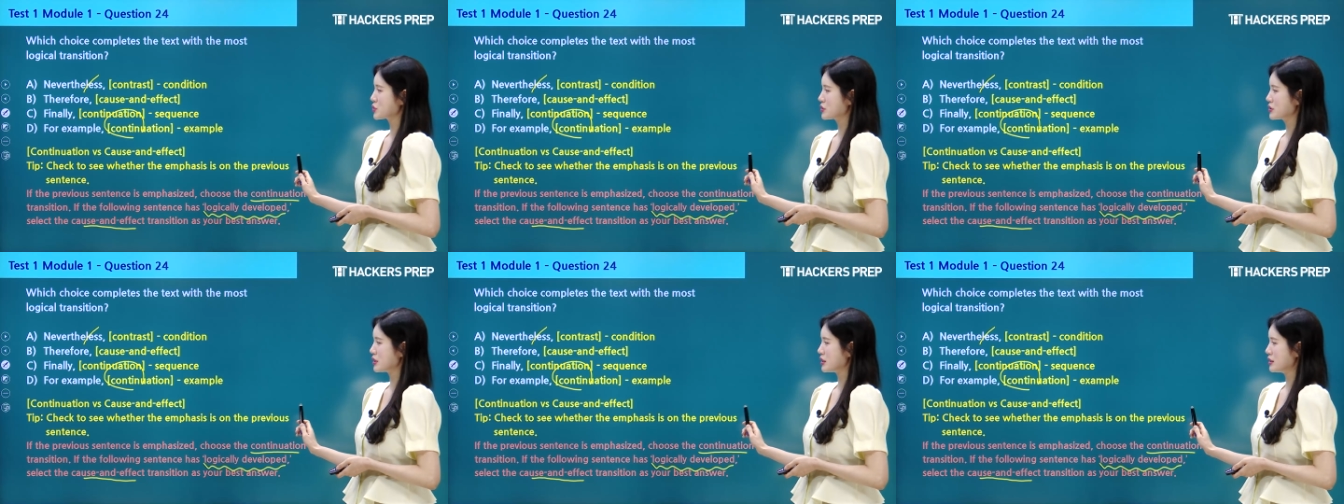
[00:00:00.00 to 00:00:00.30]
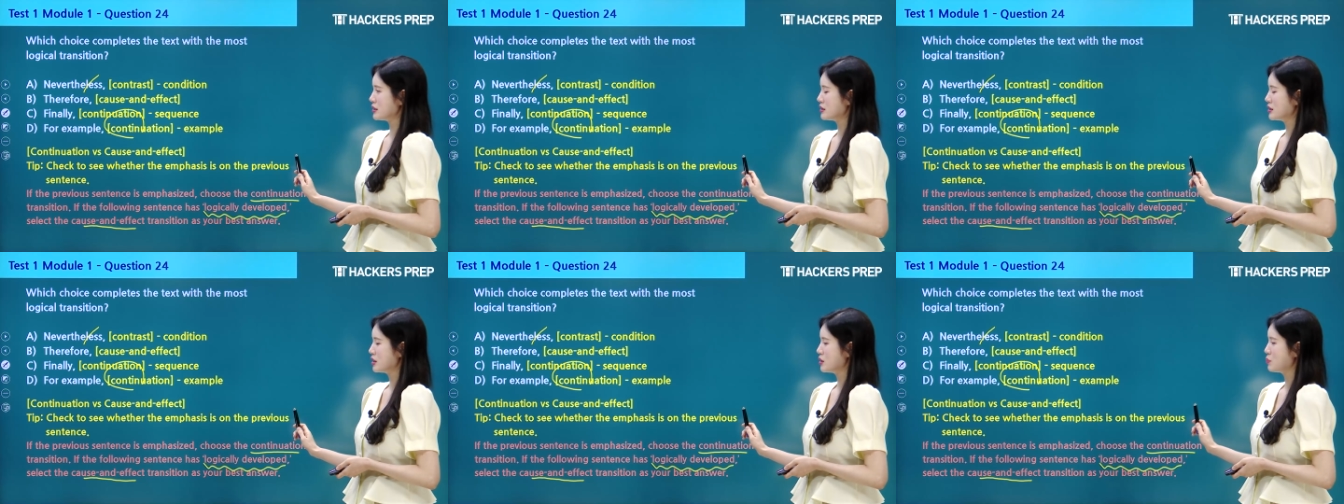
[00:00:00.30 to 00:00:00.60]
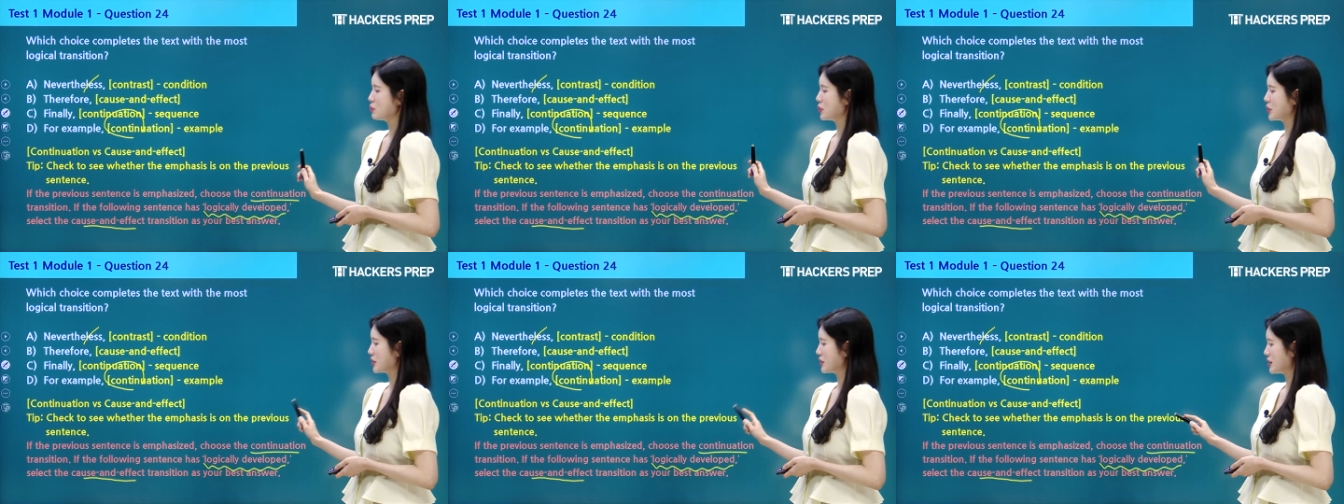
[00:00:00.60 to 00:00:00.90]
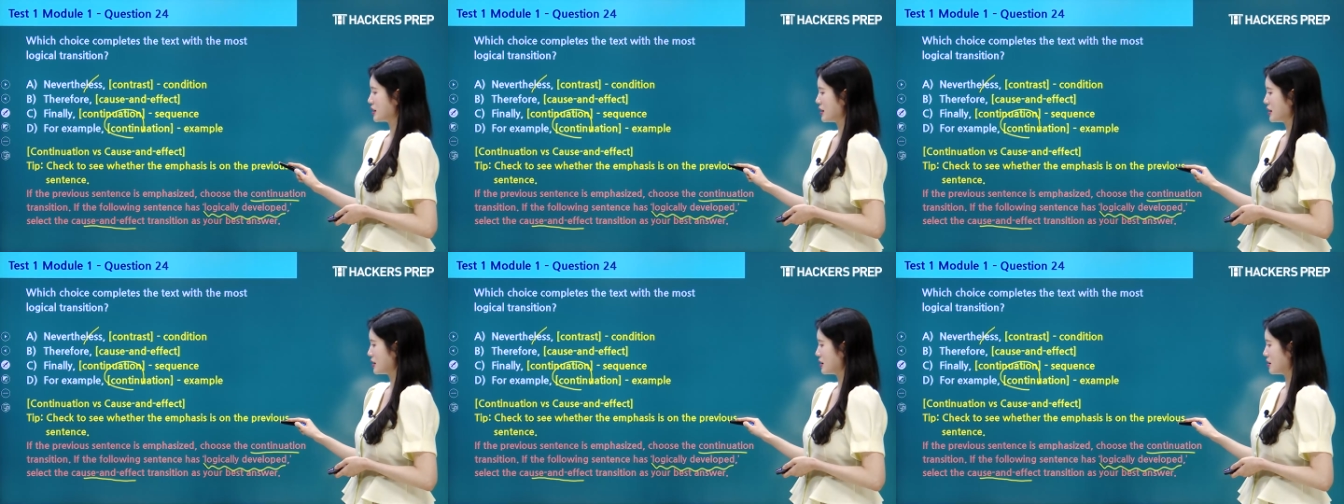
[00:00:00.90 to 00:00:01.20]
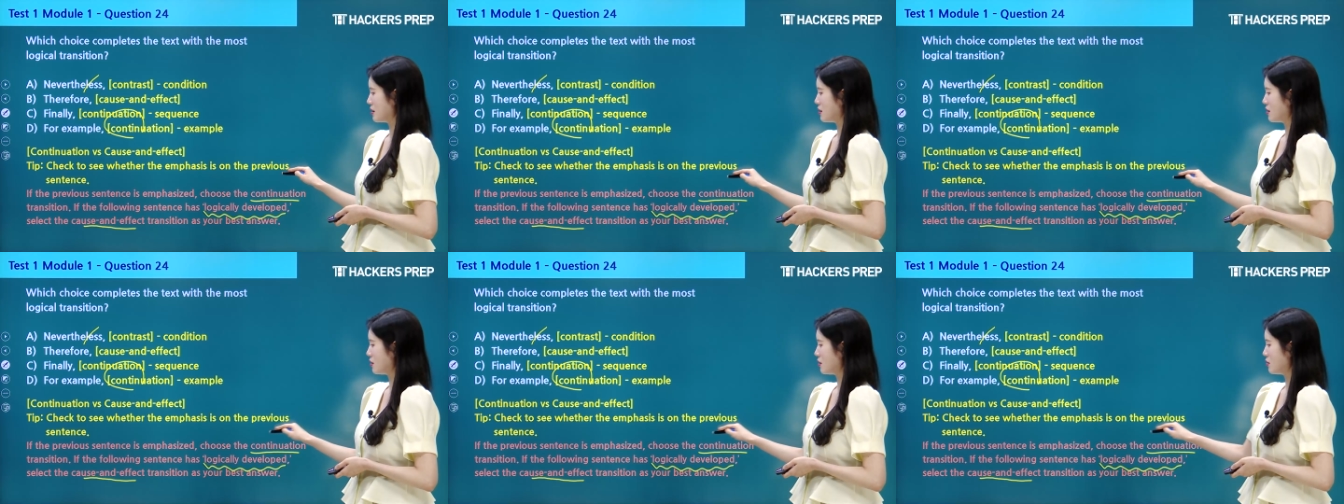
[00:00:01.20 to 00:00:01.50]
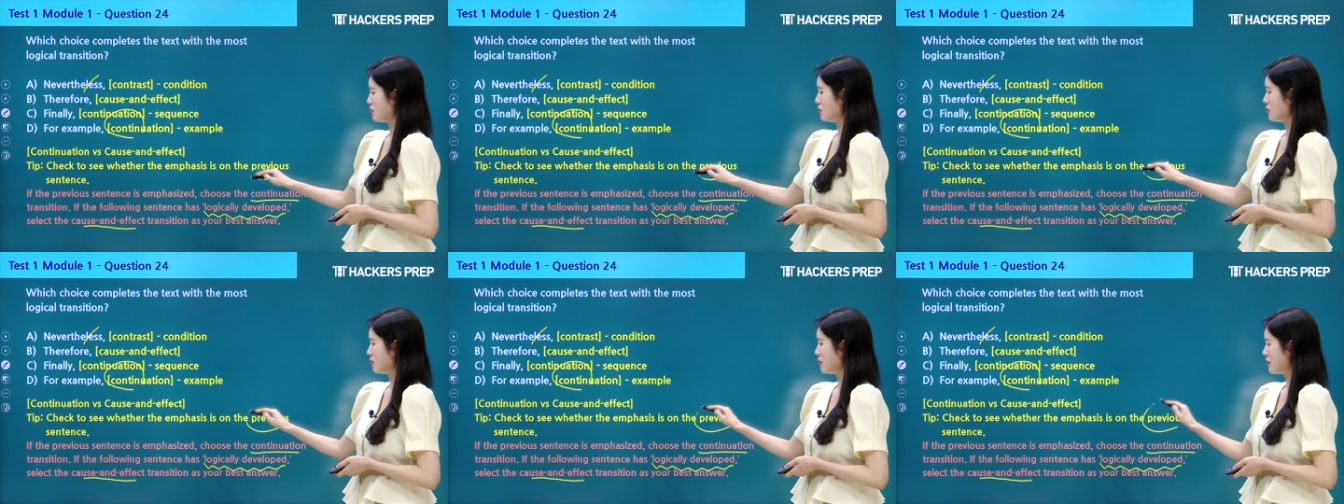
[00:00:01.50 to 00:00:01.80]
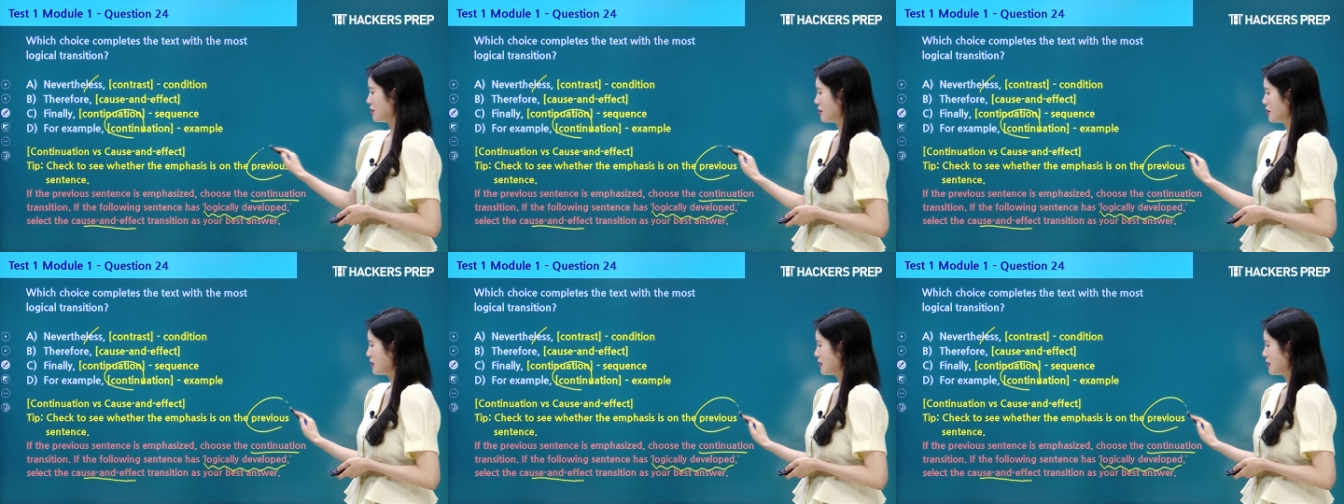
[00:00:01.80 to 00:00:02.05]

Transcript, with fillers: or not, but it all